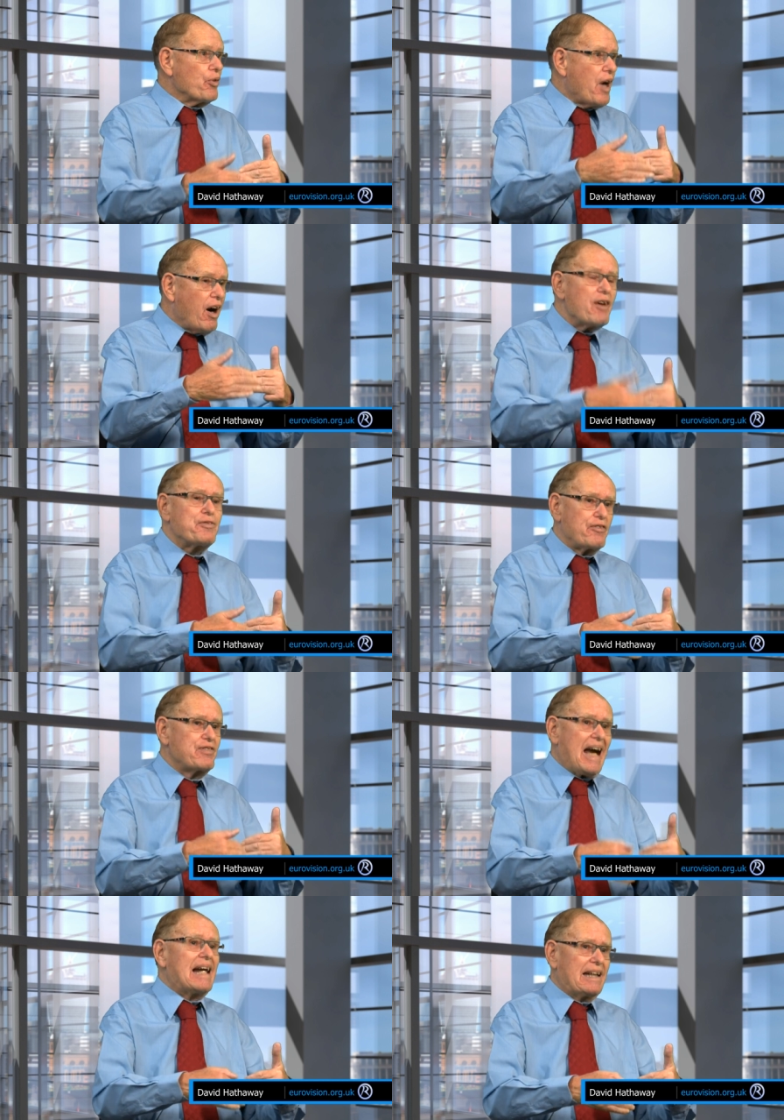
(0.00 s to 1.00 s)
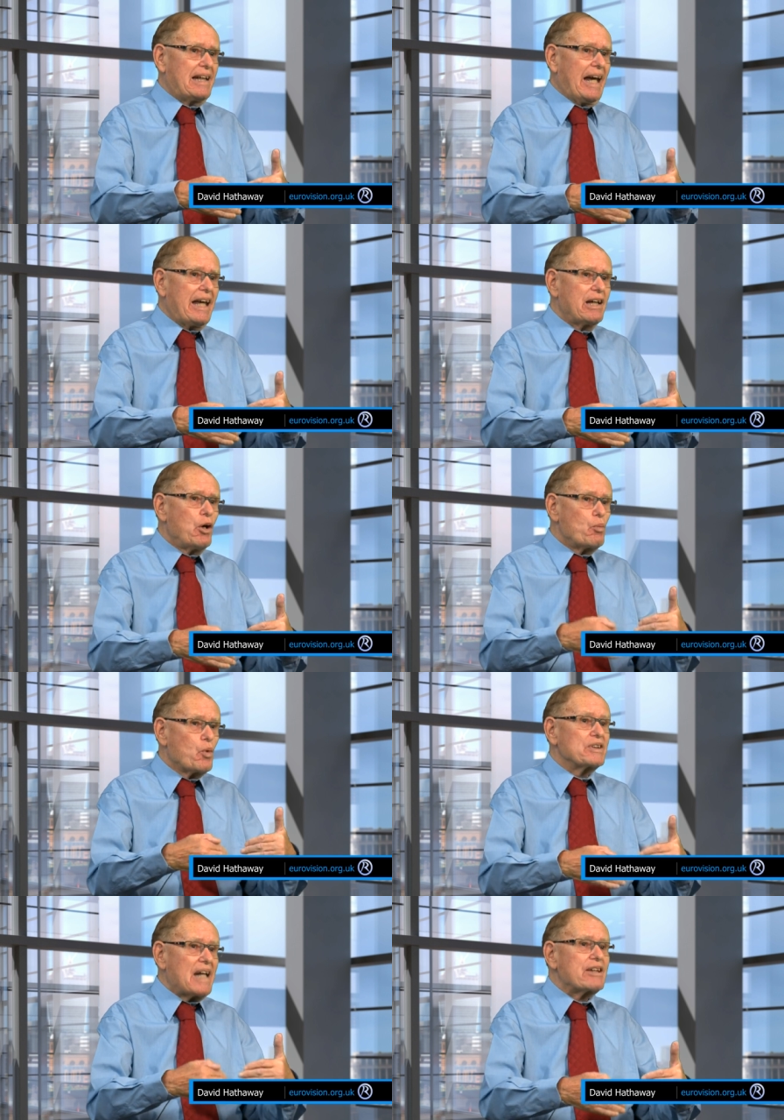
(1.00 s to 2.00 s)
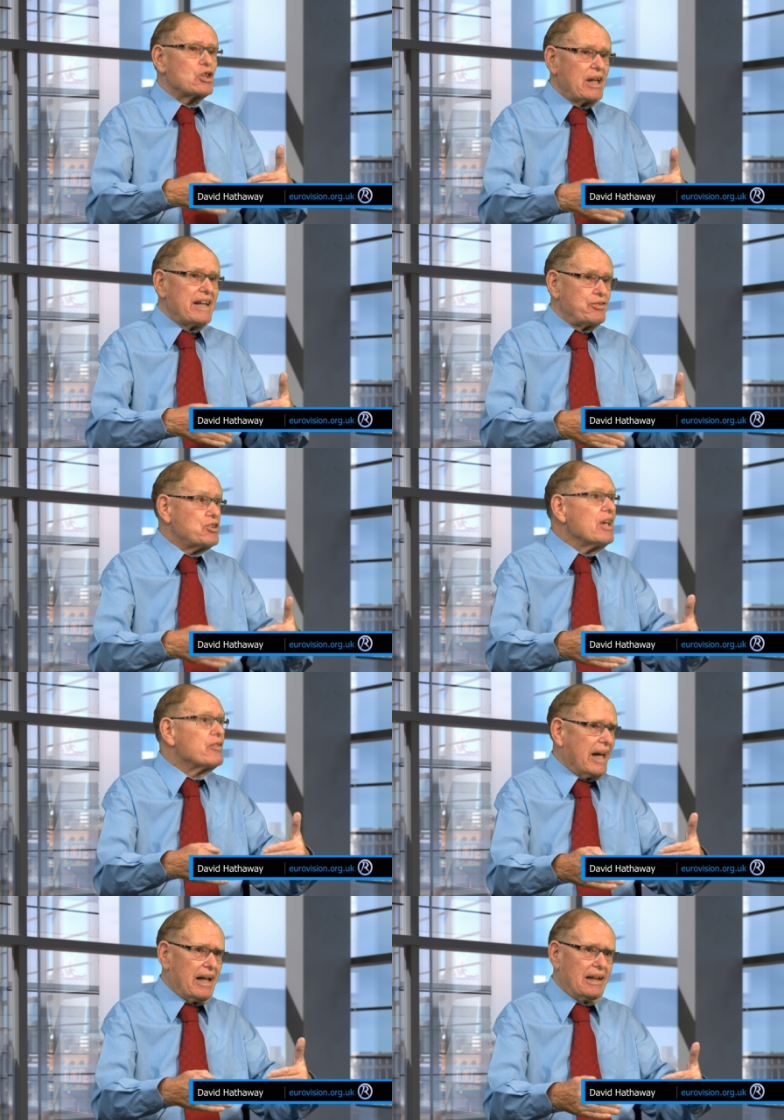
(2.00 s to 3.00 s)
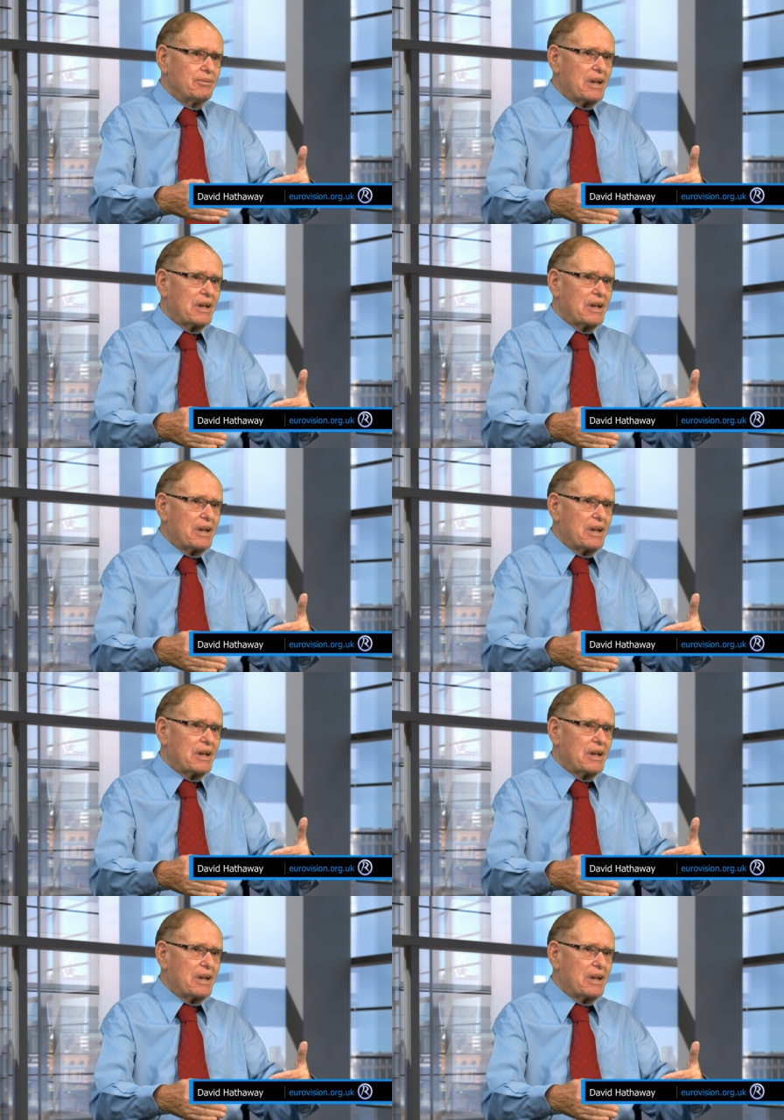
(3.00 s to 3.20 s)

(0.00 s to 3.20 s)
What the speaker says: half of Galilee was actually in Syria.